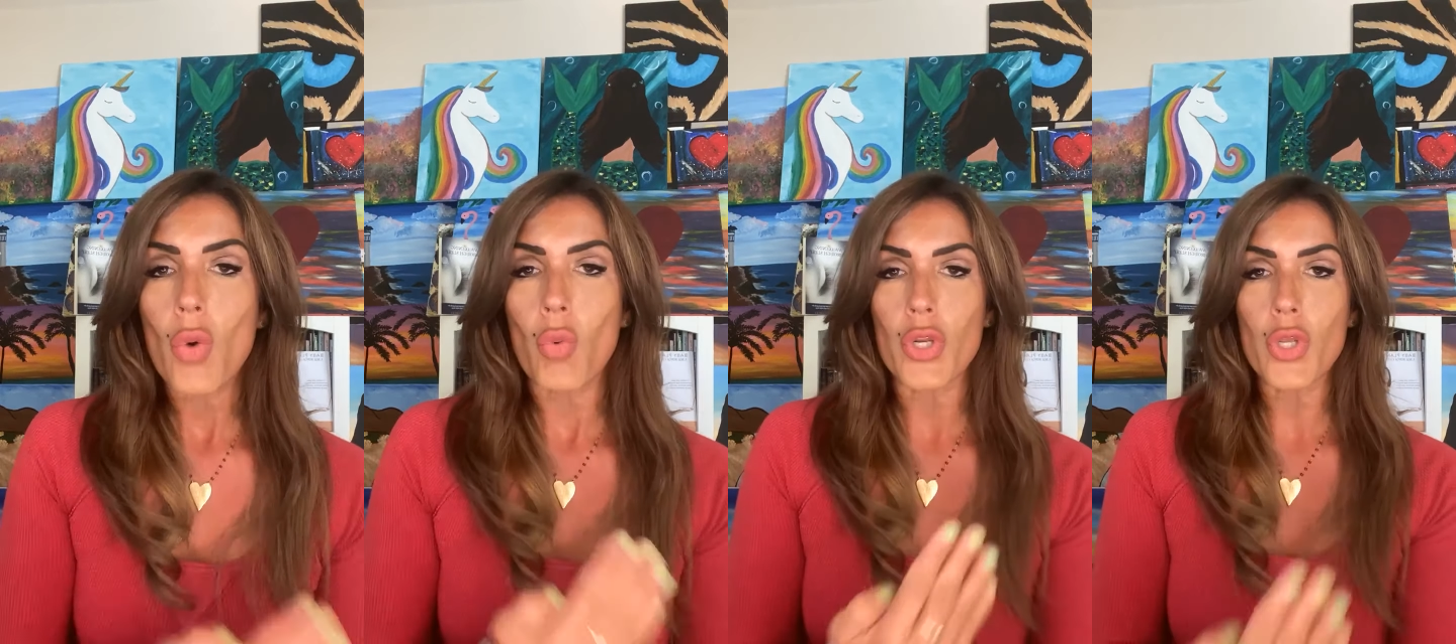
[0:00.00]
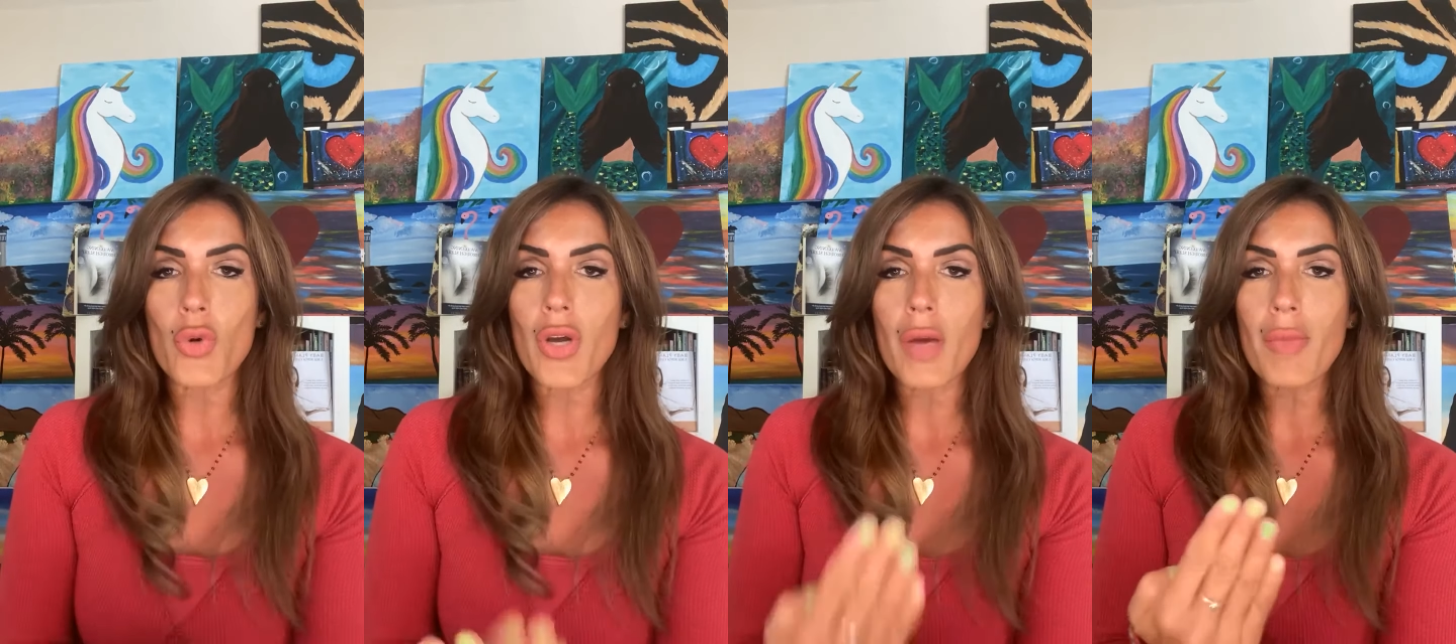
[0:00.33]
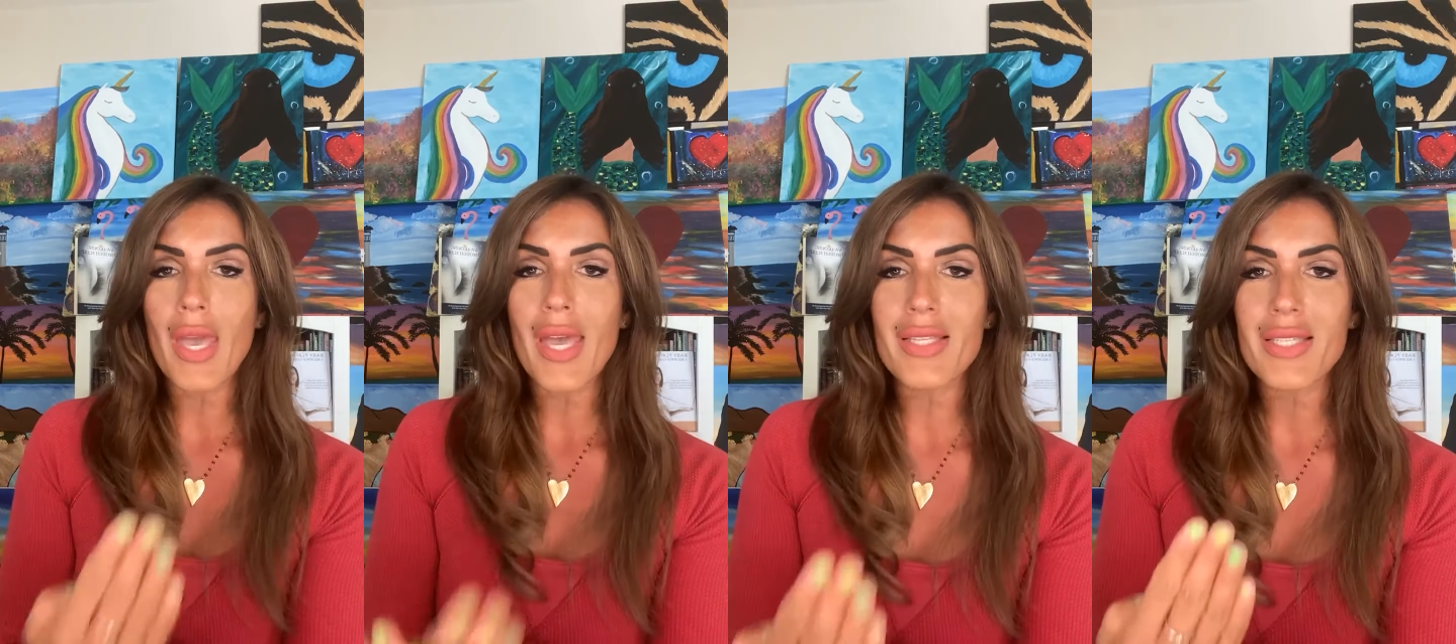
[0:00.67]
when you
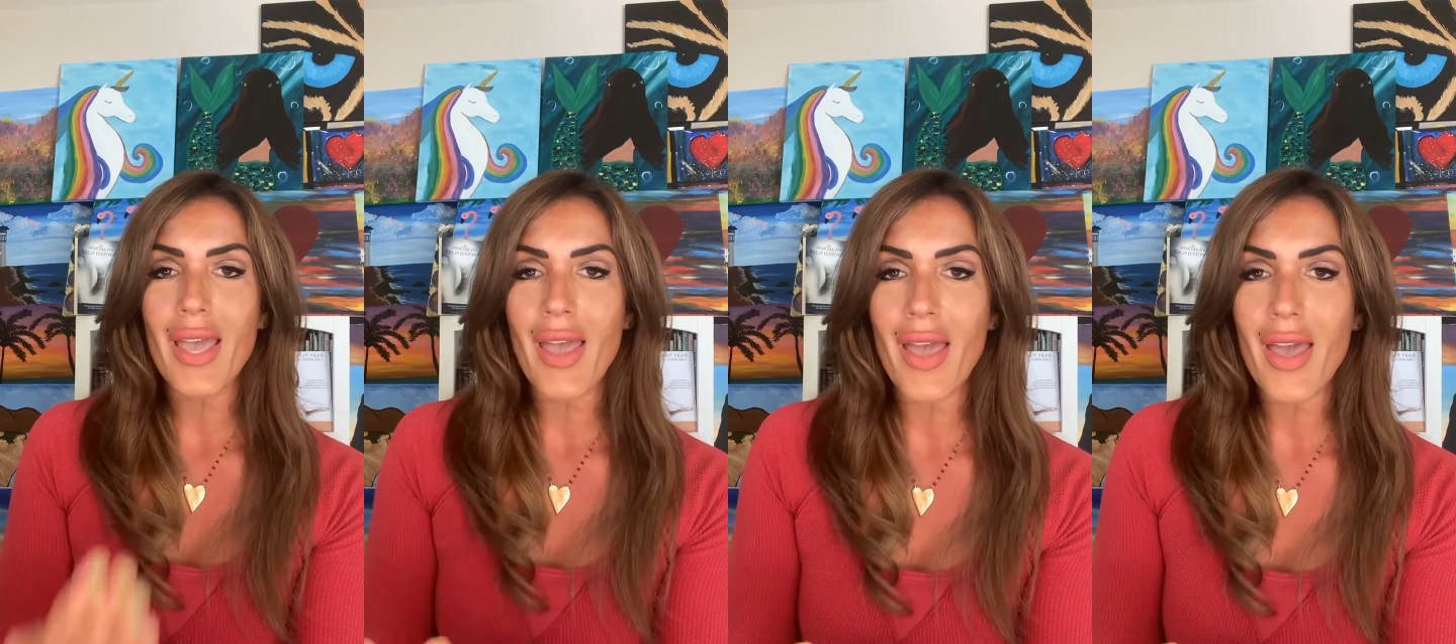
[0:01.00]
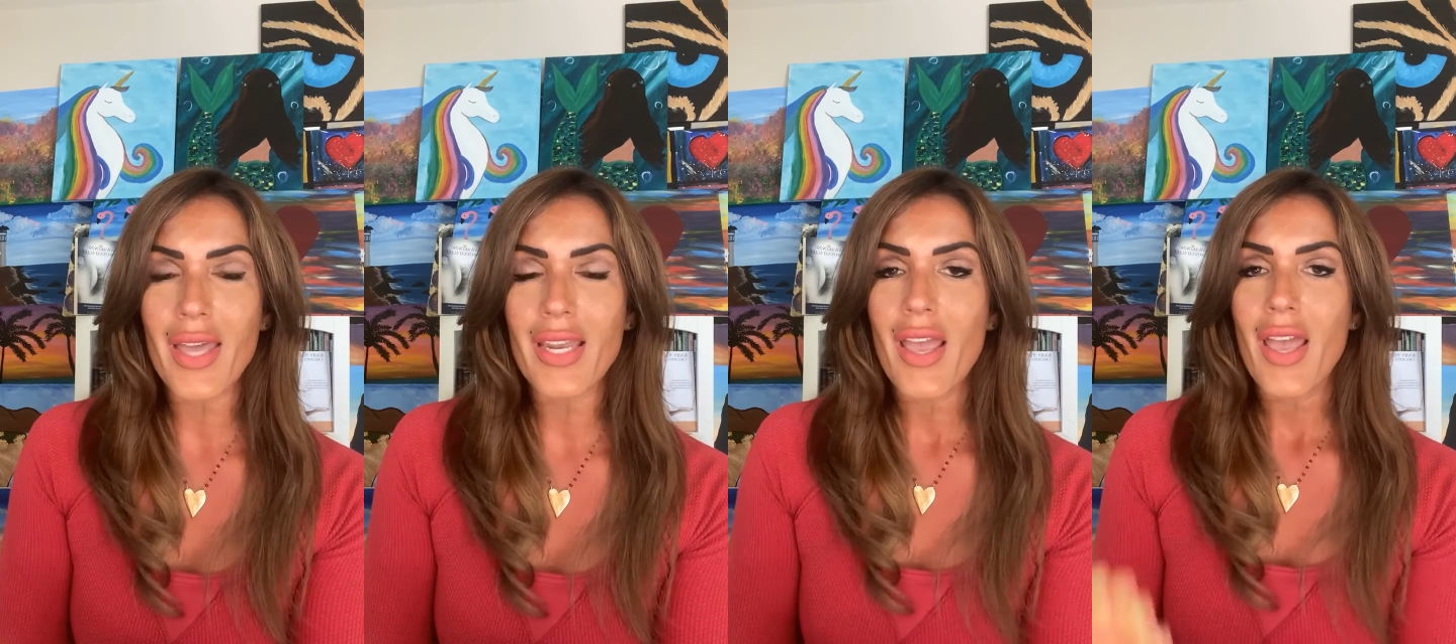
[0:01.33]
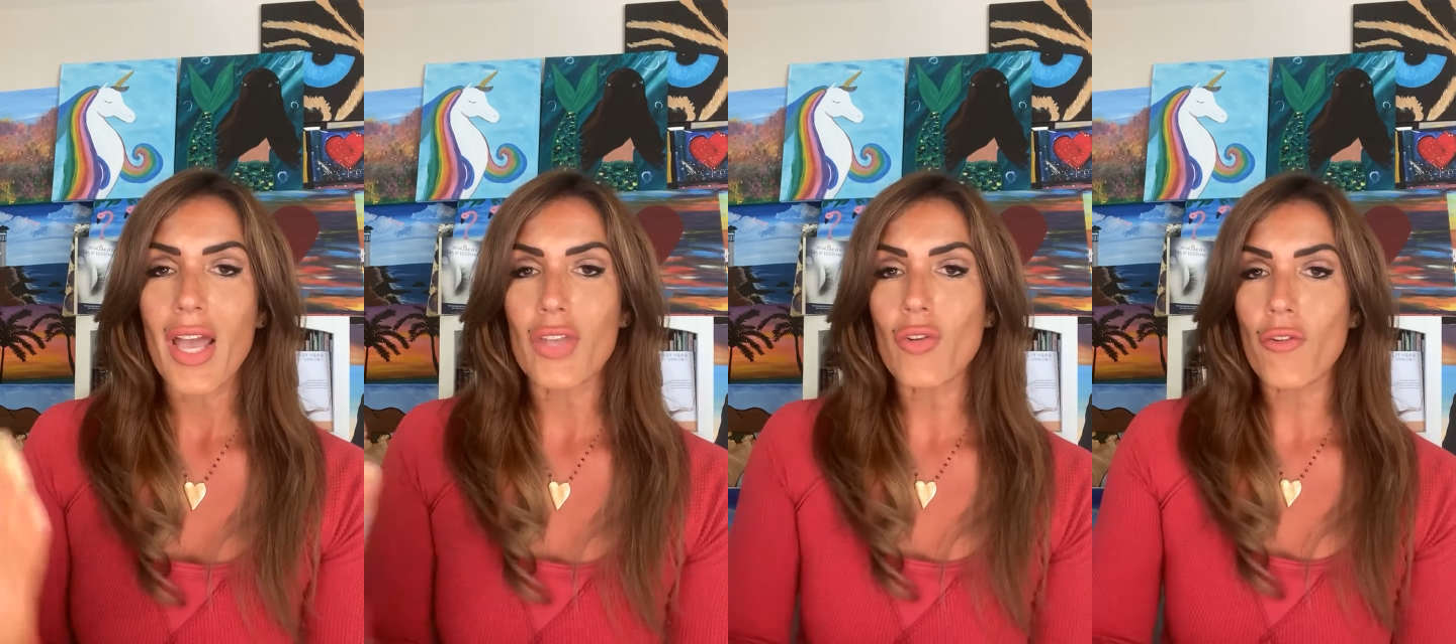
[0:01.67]
come head to head
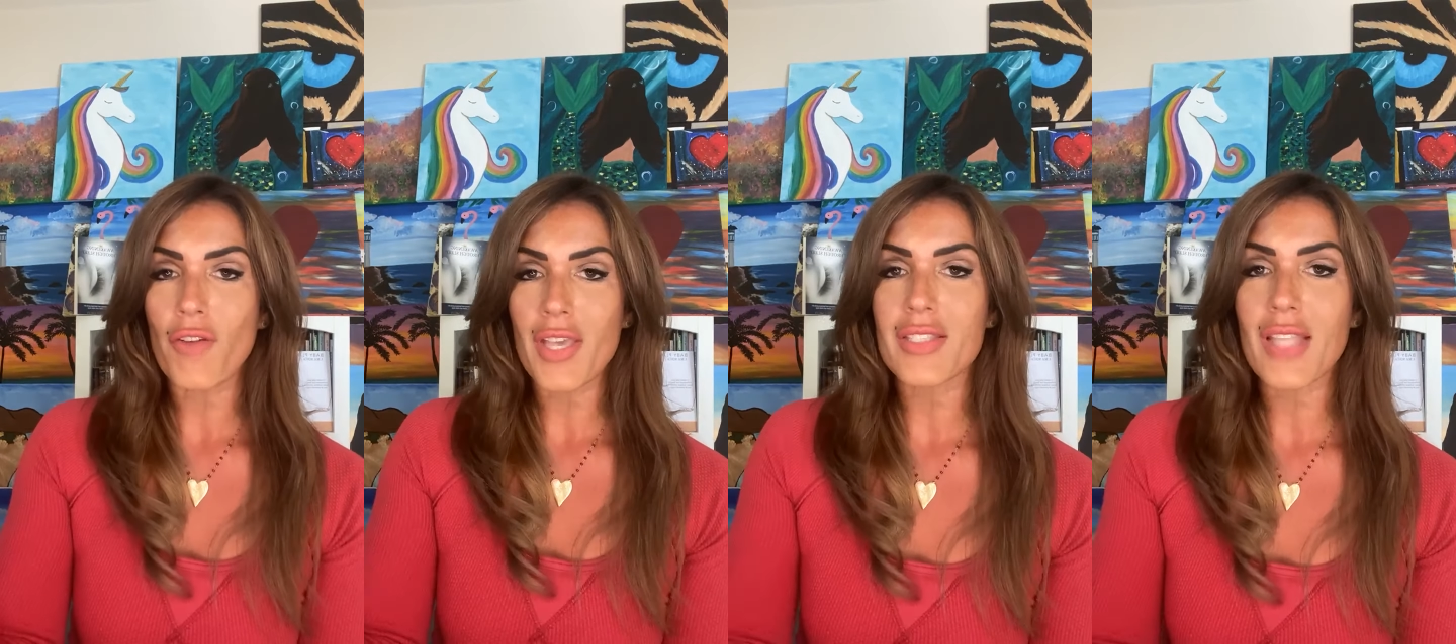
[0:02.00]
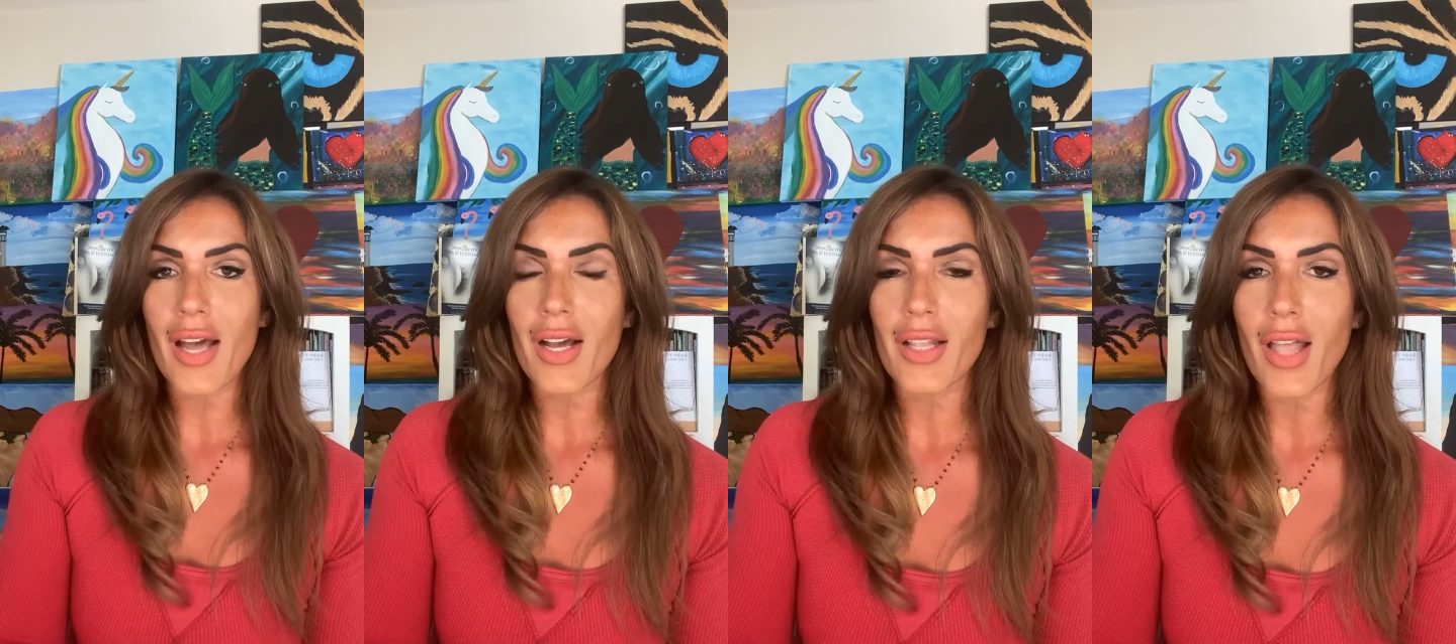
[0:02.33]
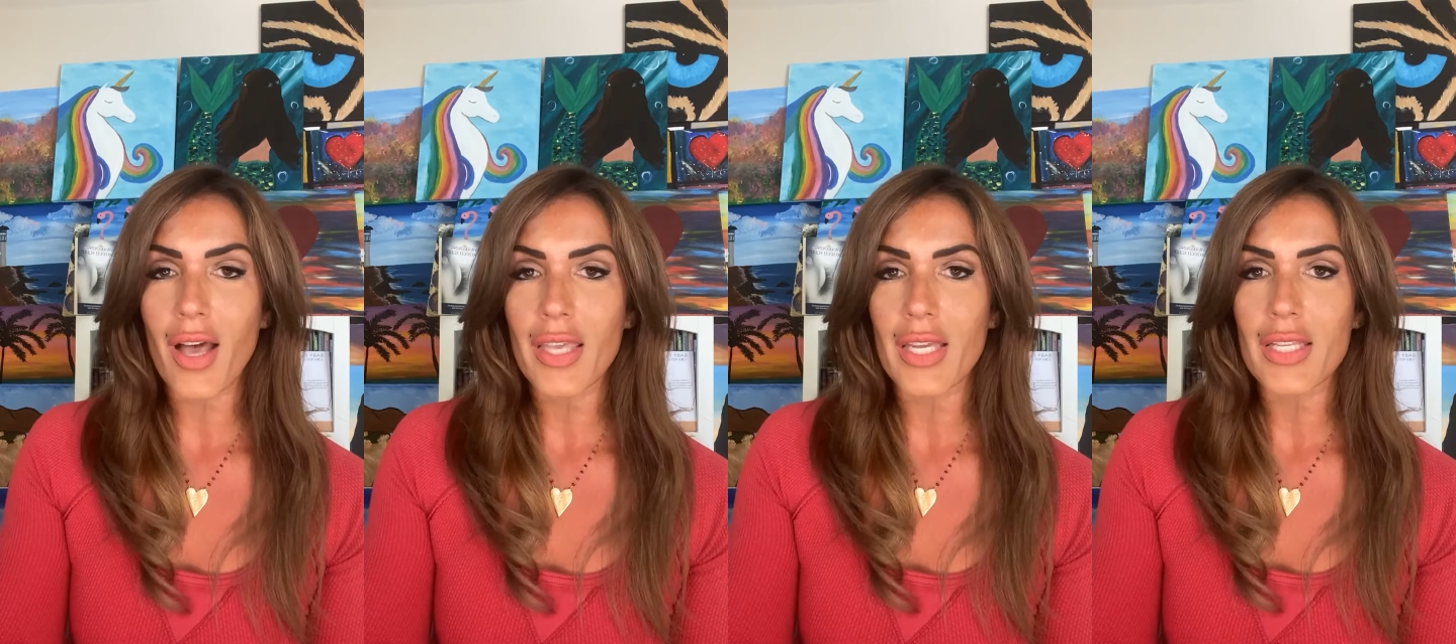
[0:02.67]
and you face that
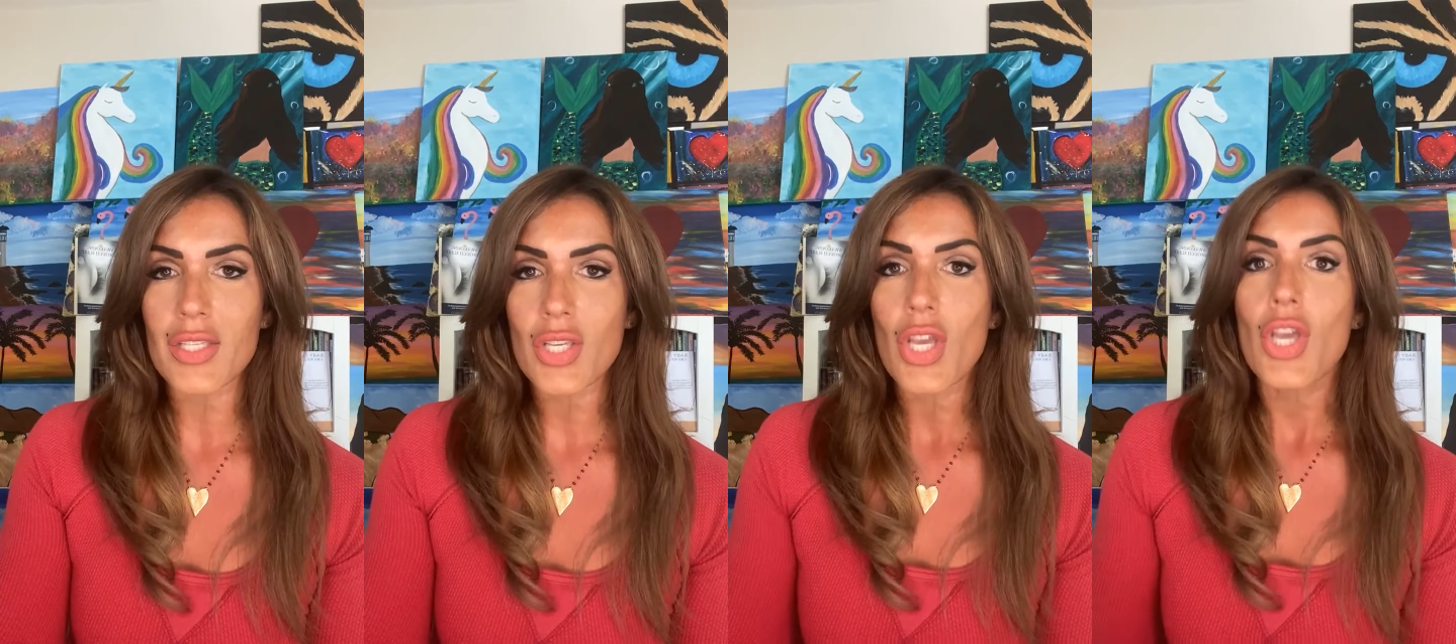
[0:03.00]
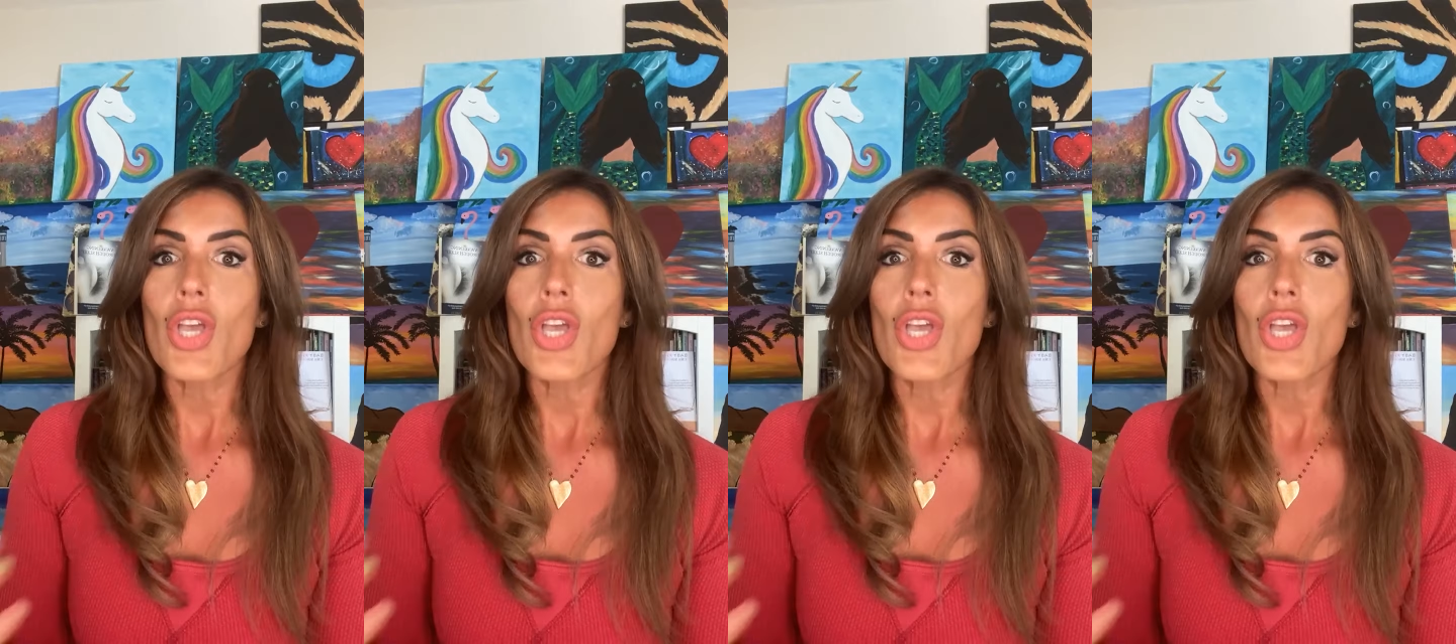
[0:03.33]
client